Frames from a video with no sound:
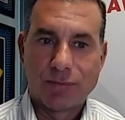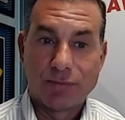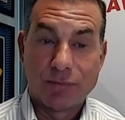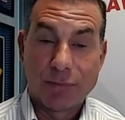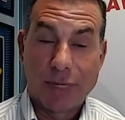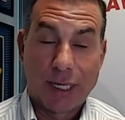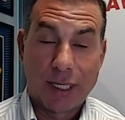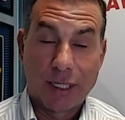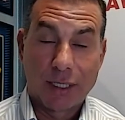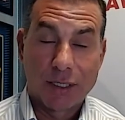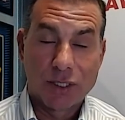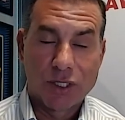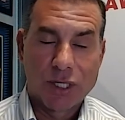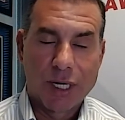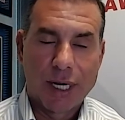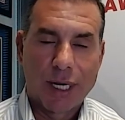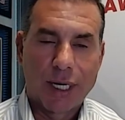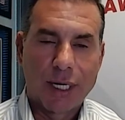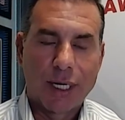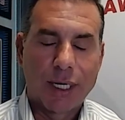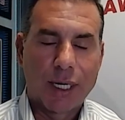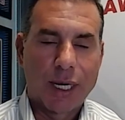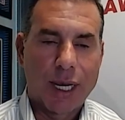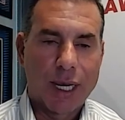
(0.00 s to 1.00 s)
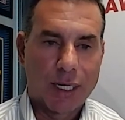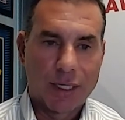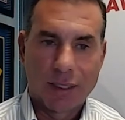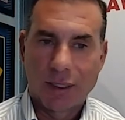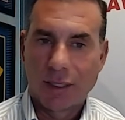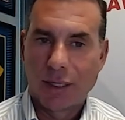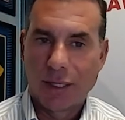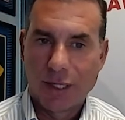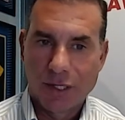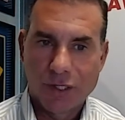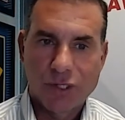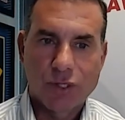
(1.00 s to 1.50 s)
AAJ and
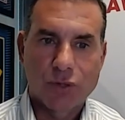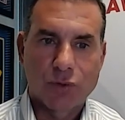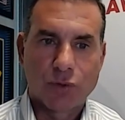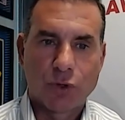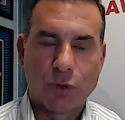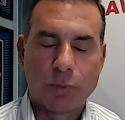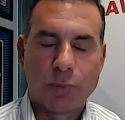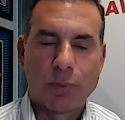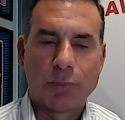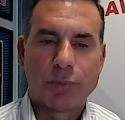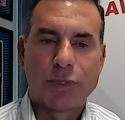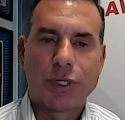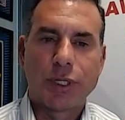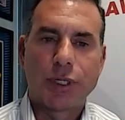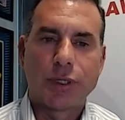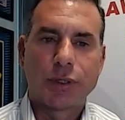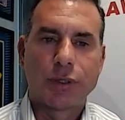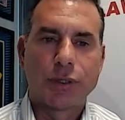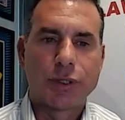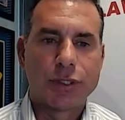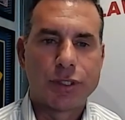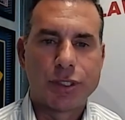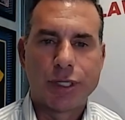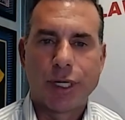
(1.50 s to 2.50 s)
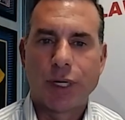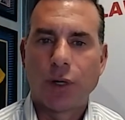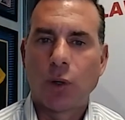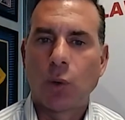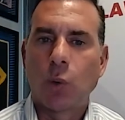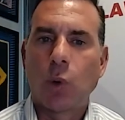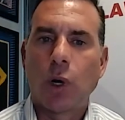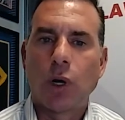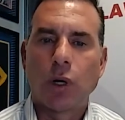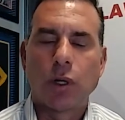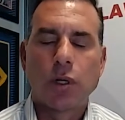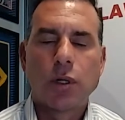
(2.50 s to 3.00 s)
this group in particular in general.
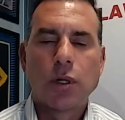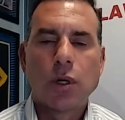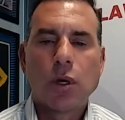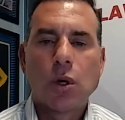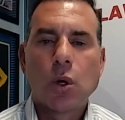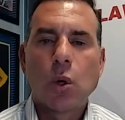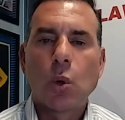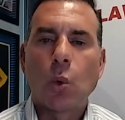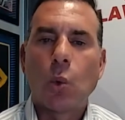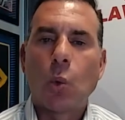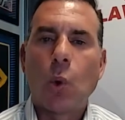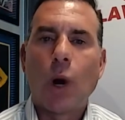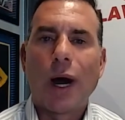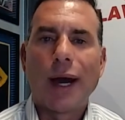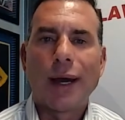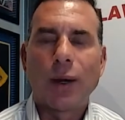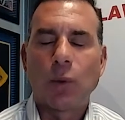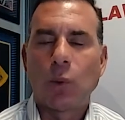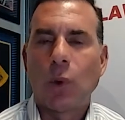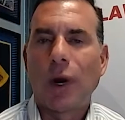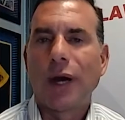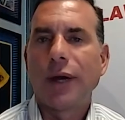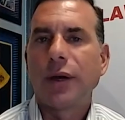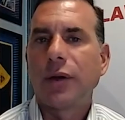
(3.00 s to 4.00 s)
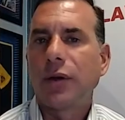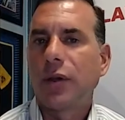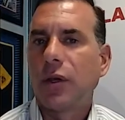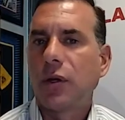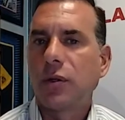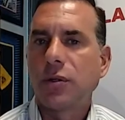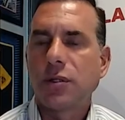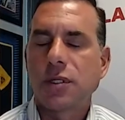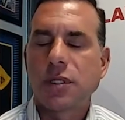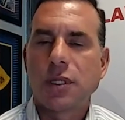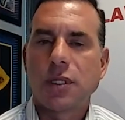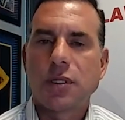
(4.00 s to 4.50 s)
What, why why are
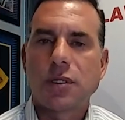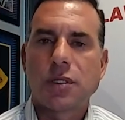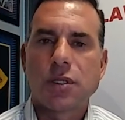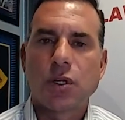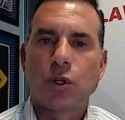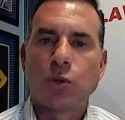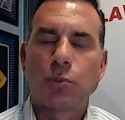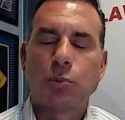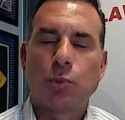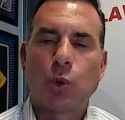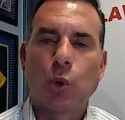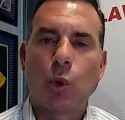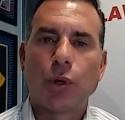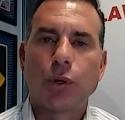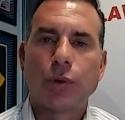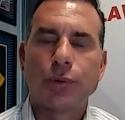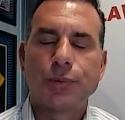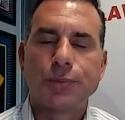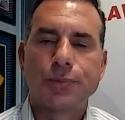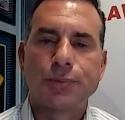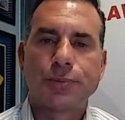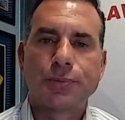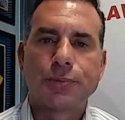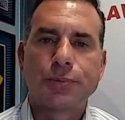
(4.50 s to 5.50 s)
those things so important?